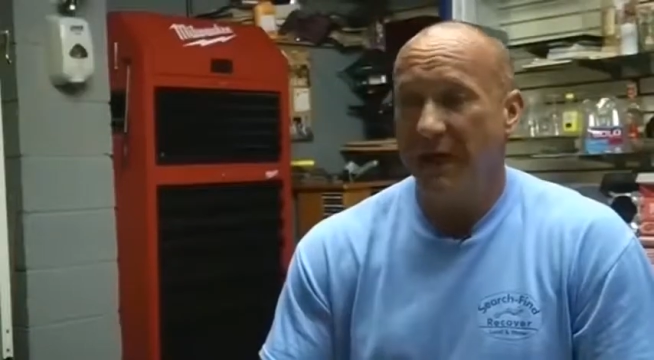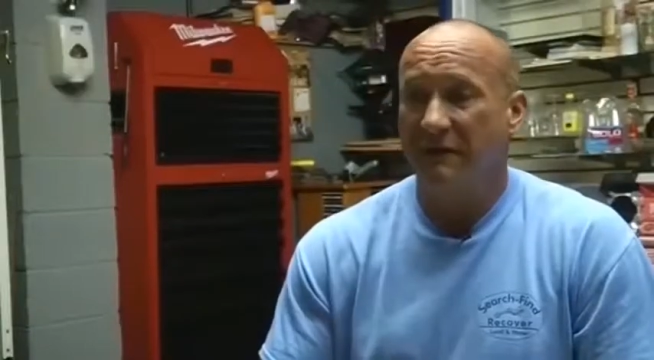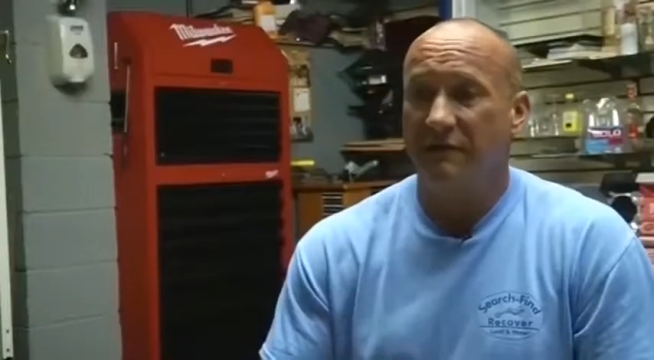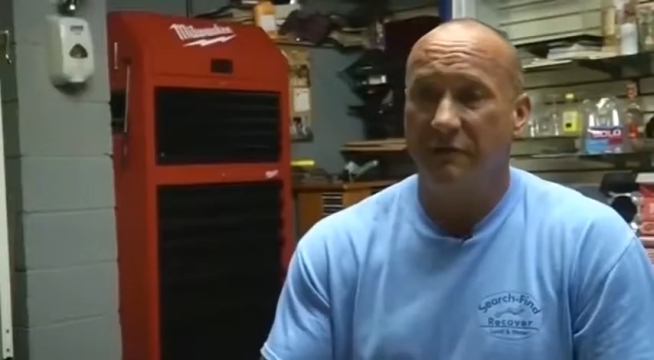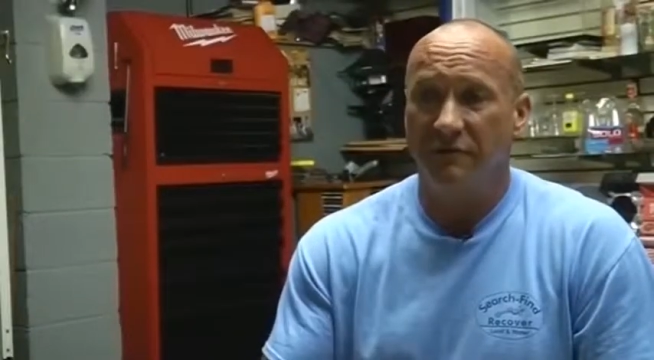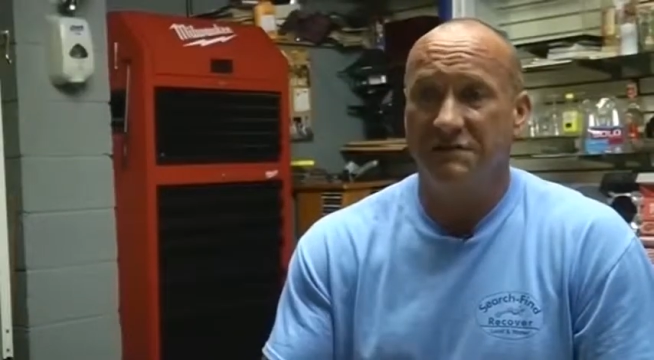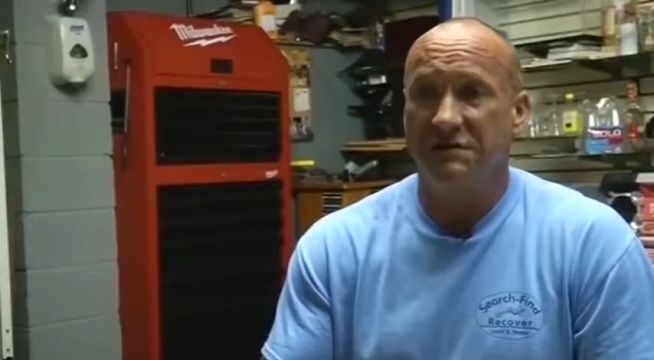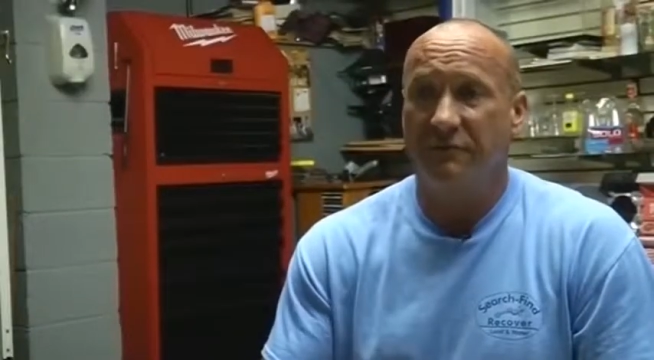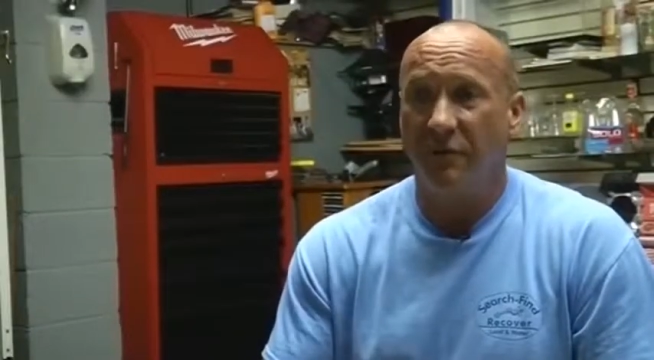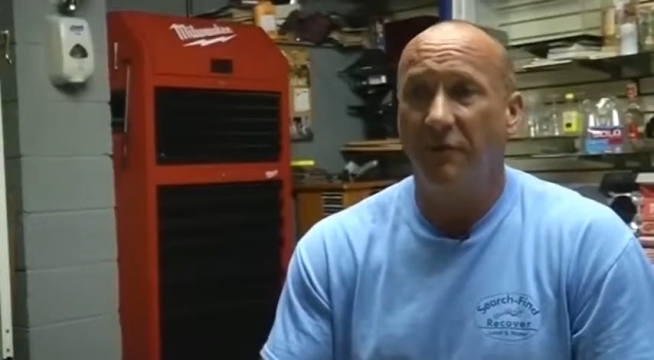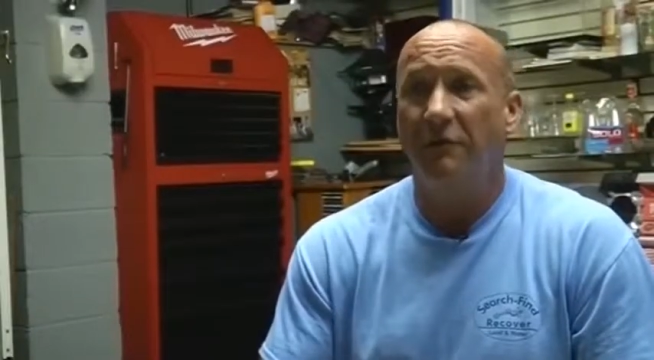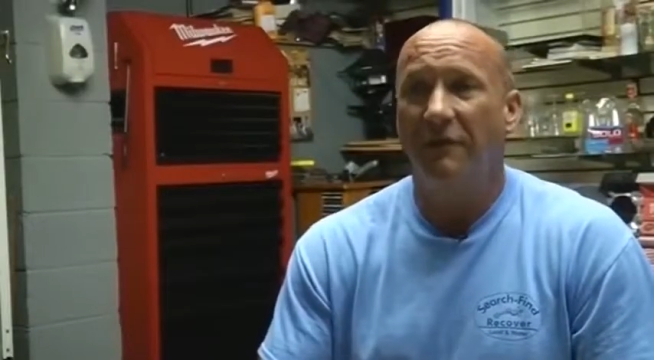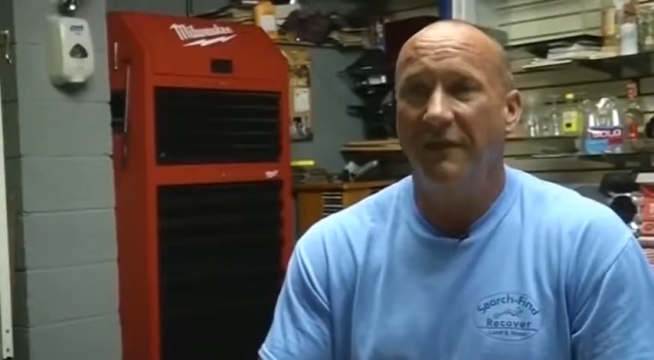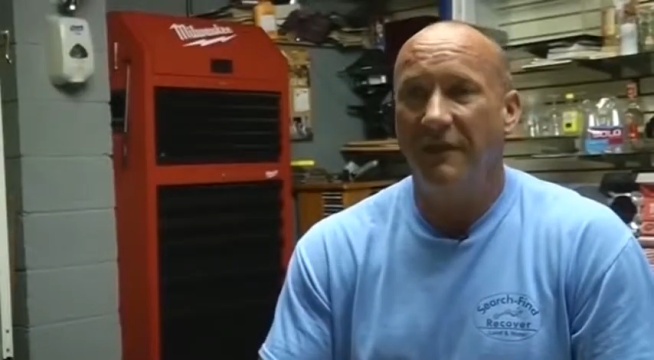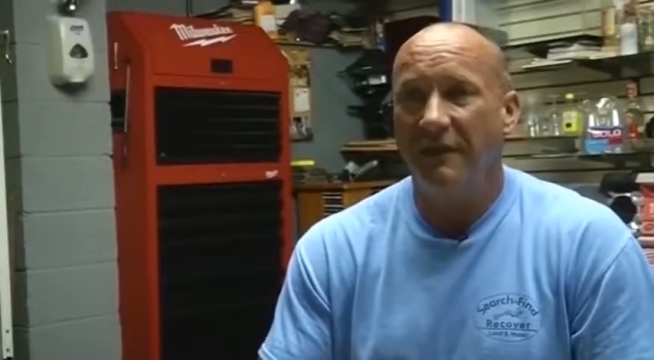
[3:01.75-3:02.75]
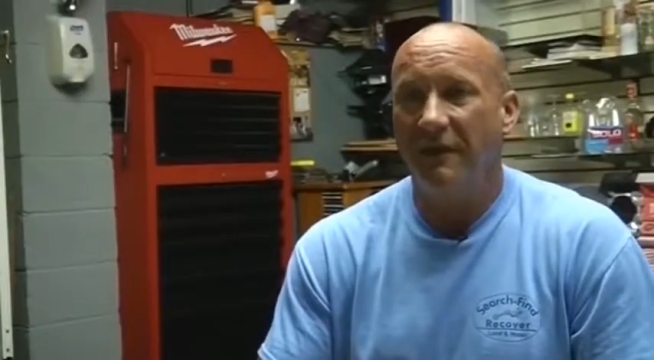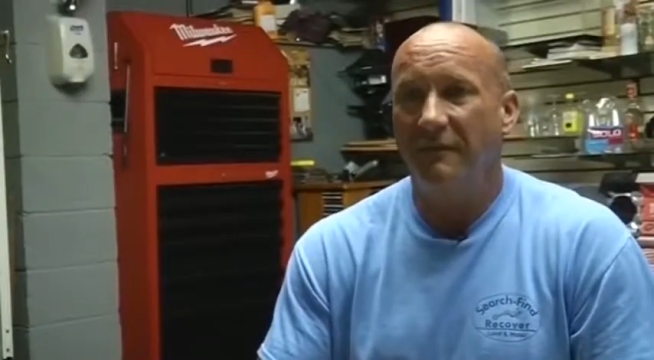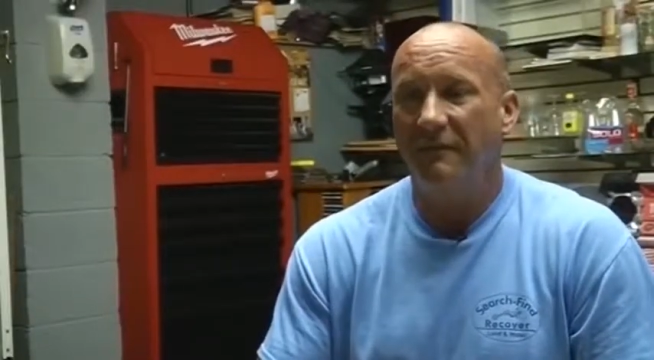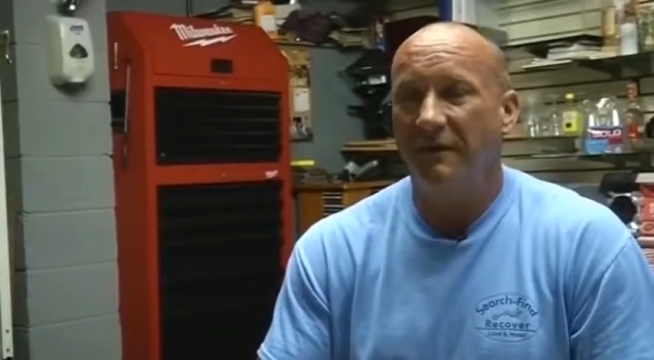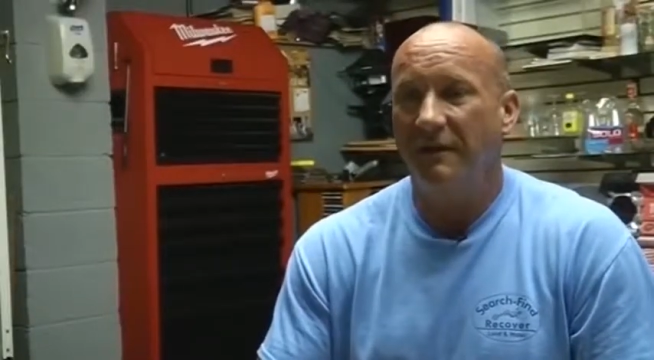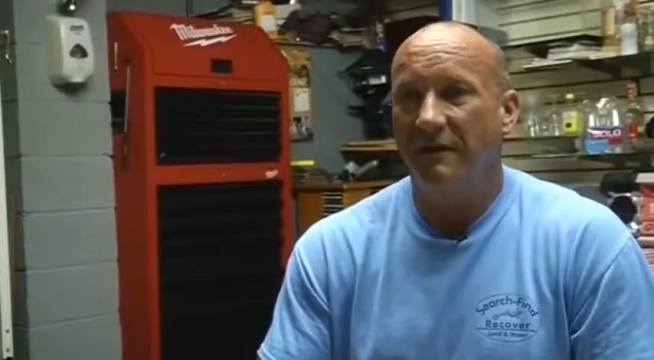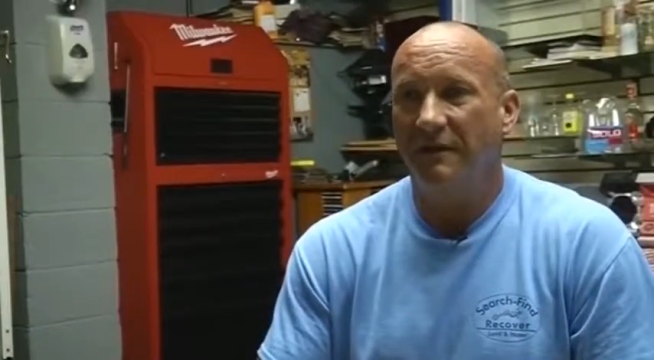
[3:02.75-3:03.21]
back towards the boat with
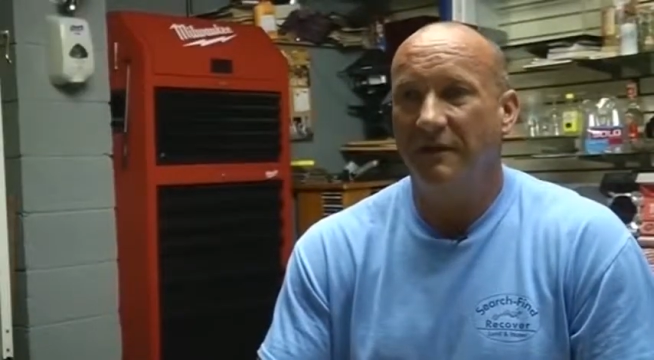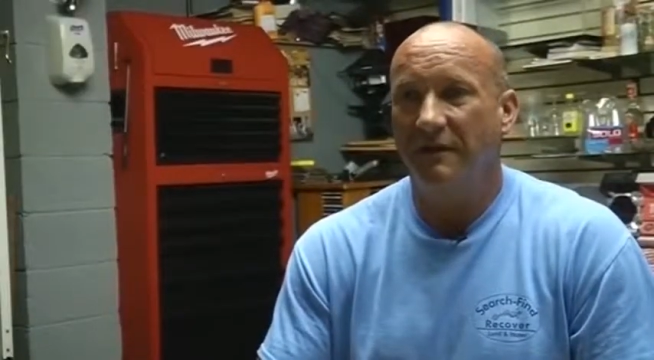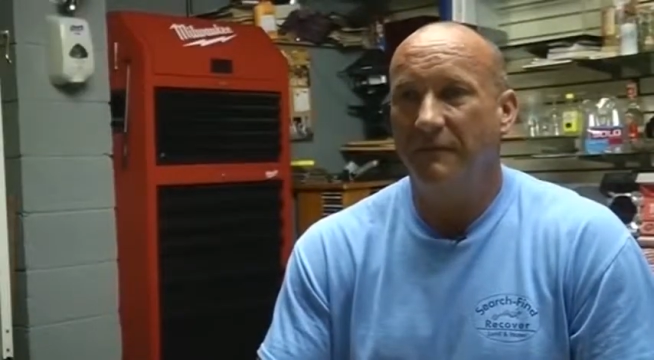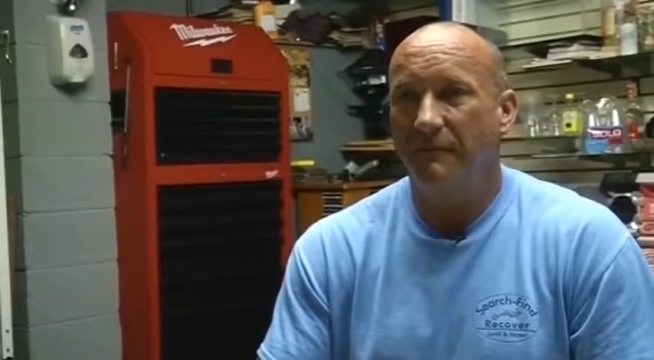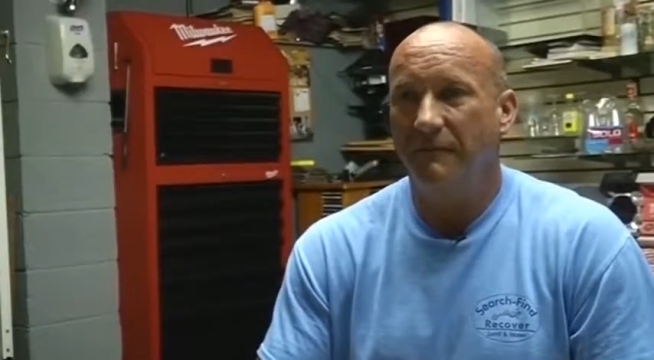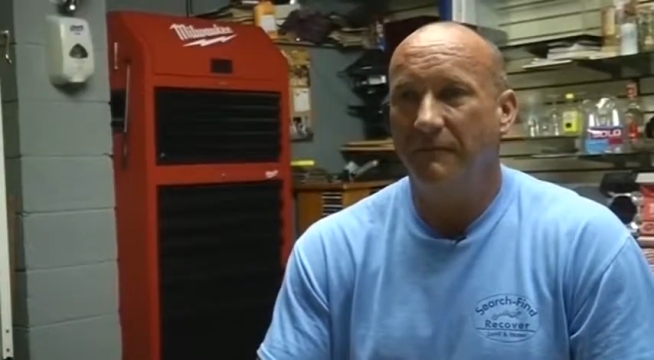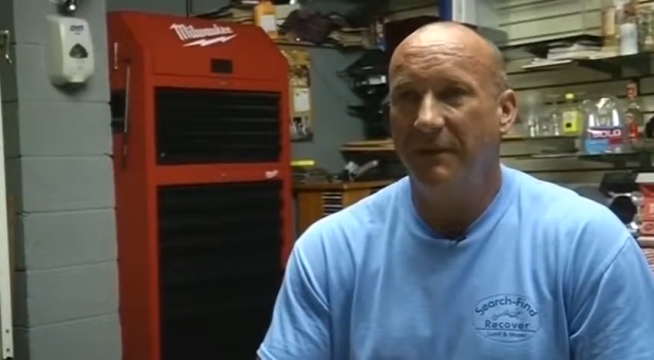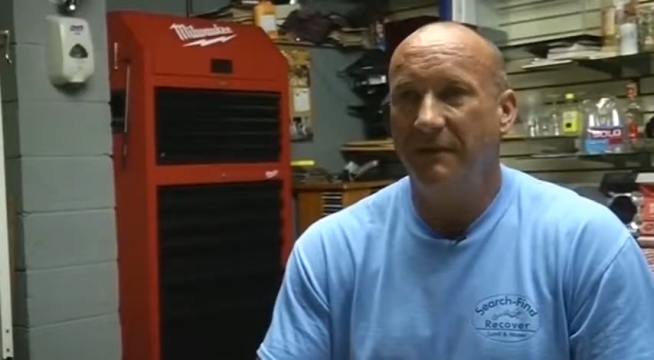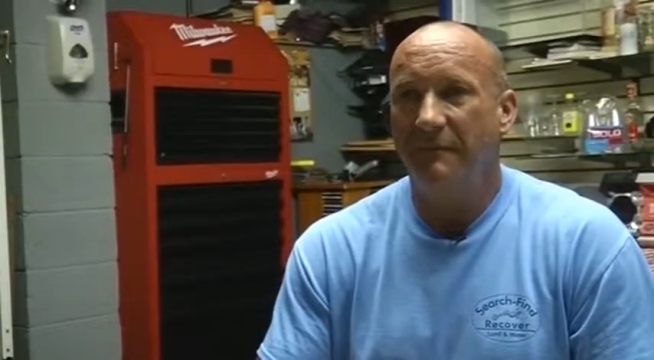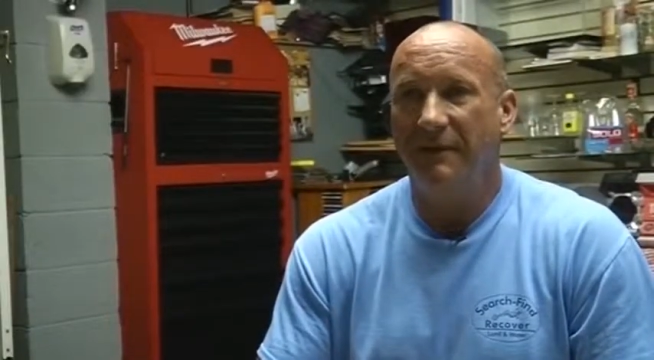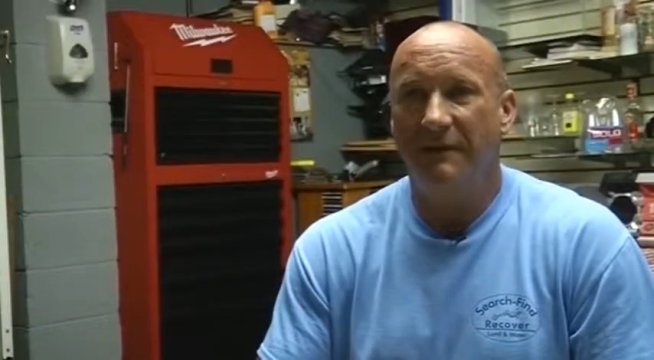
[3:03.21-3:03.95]
him, and bing,